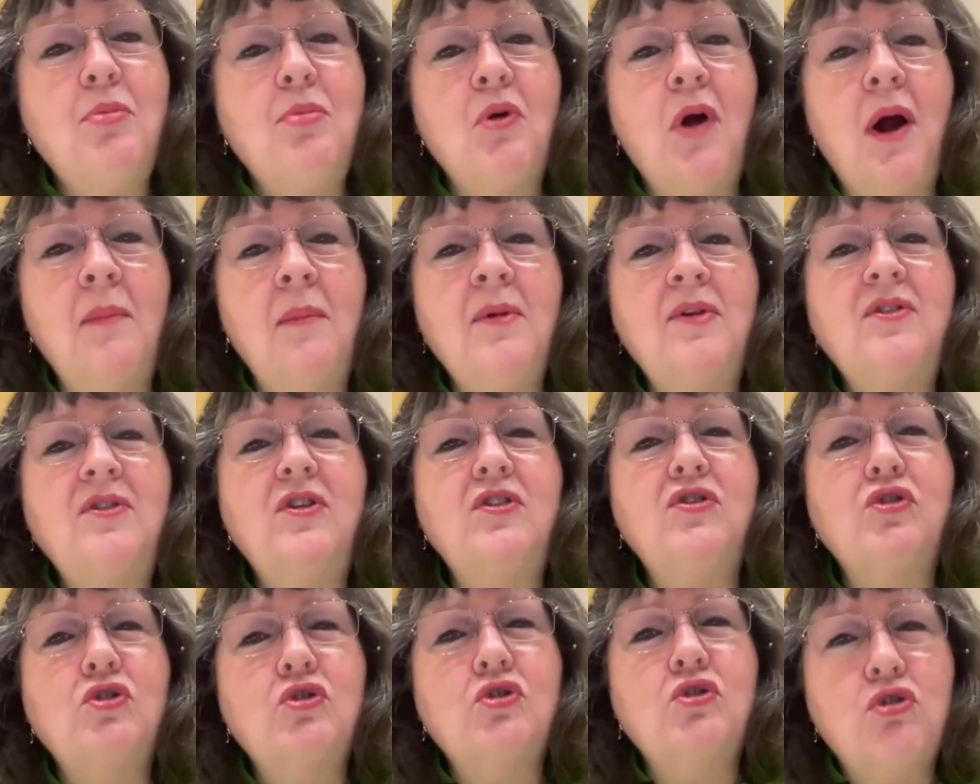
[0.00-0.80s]

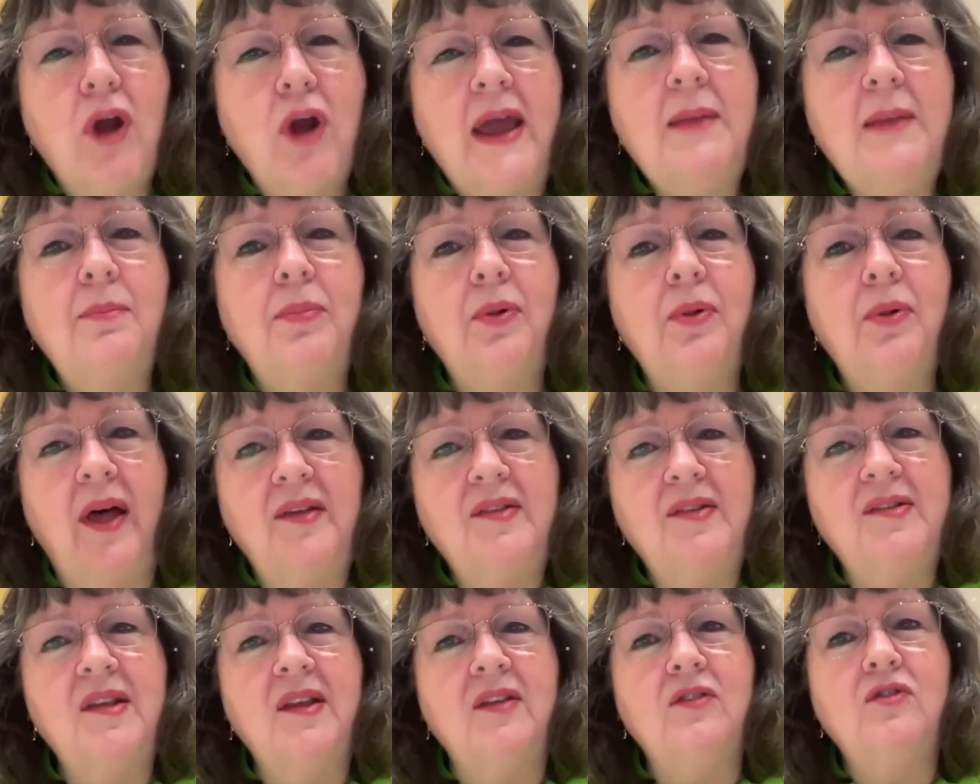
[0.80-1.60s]
promises great
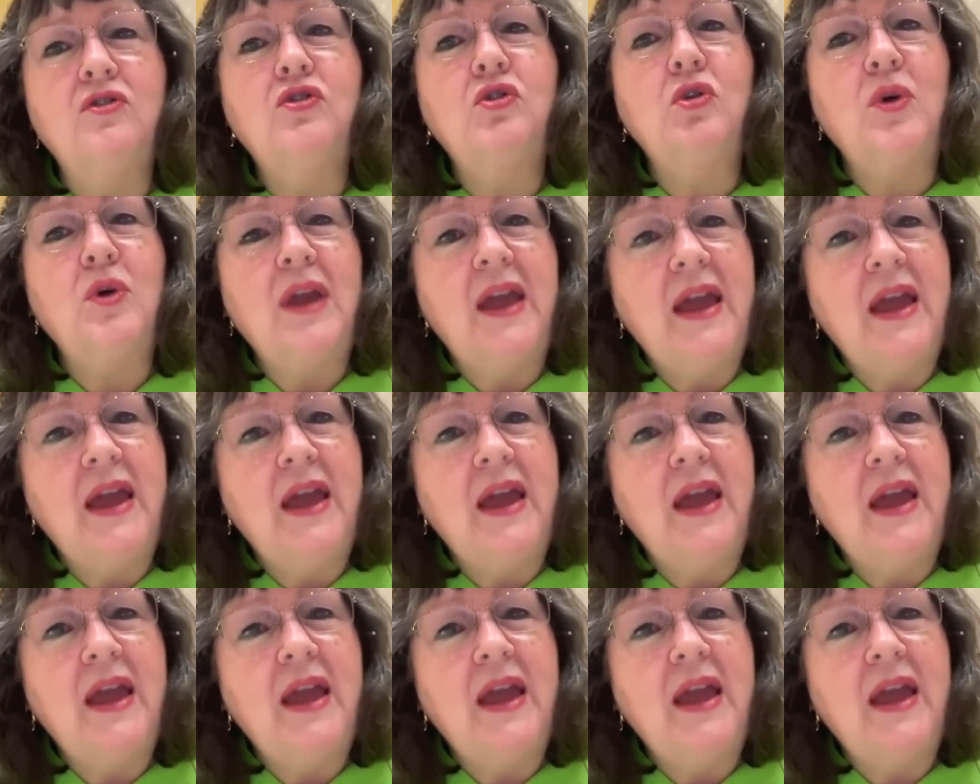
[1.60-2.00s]
blessings to